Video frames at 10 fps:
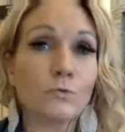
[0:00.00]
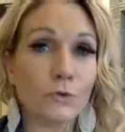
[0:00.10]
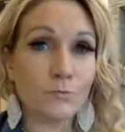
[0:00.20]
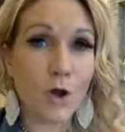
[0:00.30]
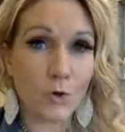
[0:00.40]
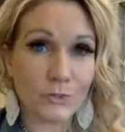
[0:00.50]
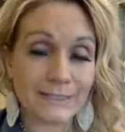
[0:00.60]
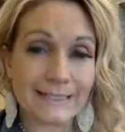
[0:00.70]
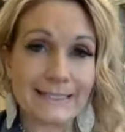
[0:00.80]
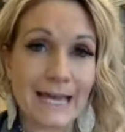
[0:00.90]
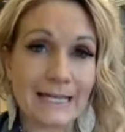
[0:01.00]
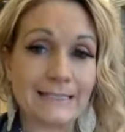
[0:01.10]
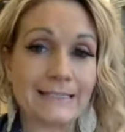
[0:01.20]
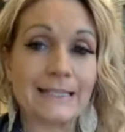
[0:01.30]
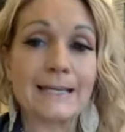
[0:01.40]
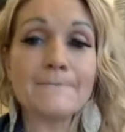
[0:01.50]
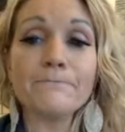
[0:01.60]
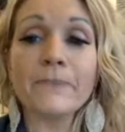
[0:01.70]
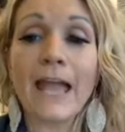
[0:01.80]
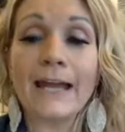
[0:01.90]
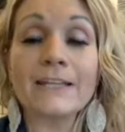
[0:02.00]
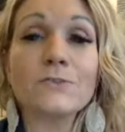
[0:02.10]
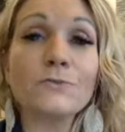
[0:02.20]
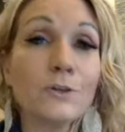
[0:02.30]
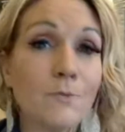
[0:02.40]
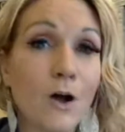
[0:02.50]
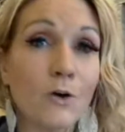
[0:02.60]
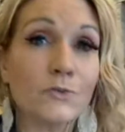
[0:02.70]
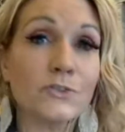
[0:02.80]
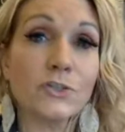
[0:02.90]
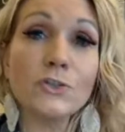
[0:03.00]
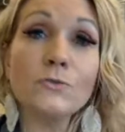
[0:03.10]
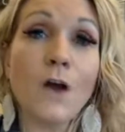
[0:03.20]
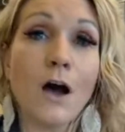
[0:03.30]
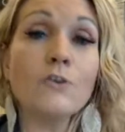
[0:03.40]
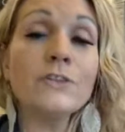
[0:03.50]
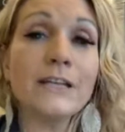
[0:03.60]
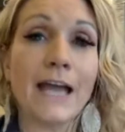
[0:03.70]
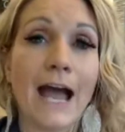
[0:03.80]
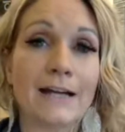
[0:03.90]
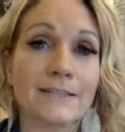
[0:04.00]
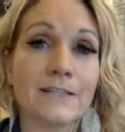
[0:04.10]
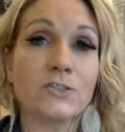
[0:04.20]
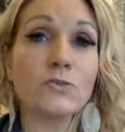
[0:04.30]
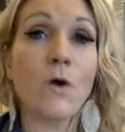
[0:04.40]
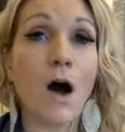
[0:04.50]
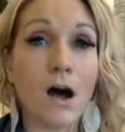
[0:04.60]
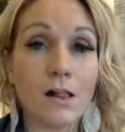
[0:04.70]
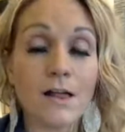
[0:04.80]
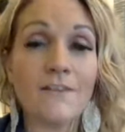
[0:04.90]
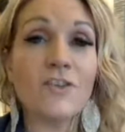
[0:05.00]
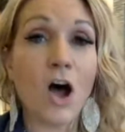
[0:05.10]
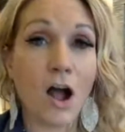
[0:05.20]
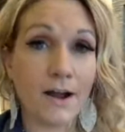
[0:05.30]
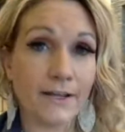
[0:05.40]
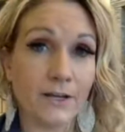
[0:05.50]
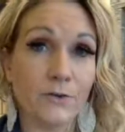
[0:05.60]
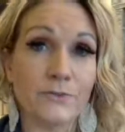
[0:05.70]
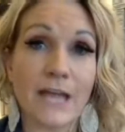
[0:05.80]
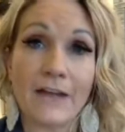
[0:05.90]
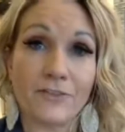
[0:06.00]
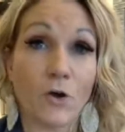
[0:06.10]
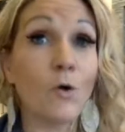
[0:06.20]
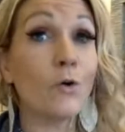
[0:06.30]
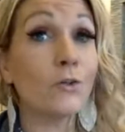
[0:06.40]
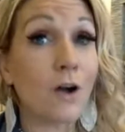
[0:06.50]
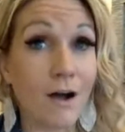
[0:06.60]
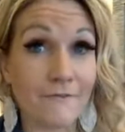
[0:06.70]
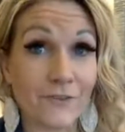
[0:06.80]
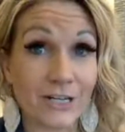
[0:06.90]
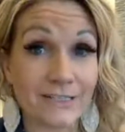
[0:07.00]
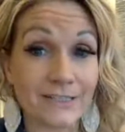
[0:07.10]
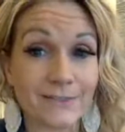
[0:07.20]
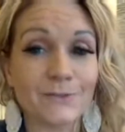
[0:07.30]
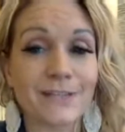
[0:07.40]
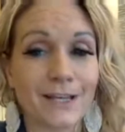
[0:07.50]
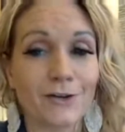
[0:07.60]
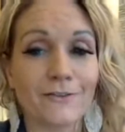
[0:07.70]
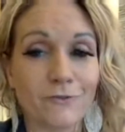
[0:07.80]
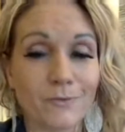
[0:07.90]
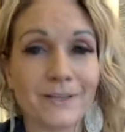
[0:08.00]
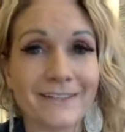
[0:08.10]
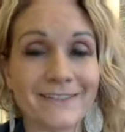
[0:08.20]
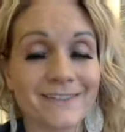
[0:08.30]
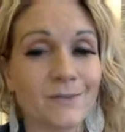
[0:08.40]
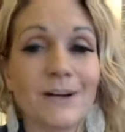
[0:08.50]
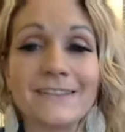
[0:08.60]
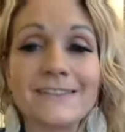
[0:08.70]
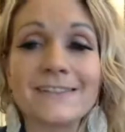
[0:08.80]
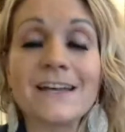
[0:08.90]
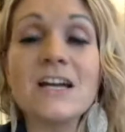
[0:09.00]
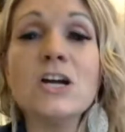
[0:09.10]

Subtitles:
room host does. And as a room host, you not only get access to all of the audios at the whole conference, so it's like you're in 4 places at once,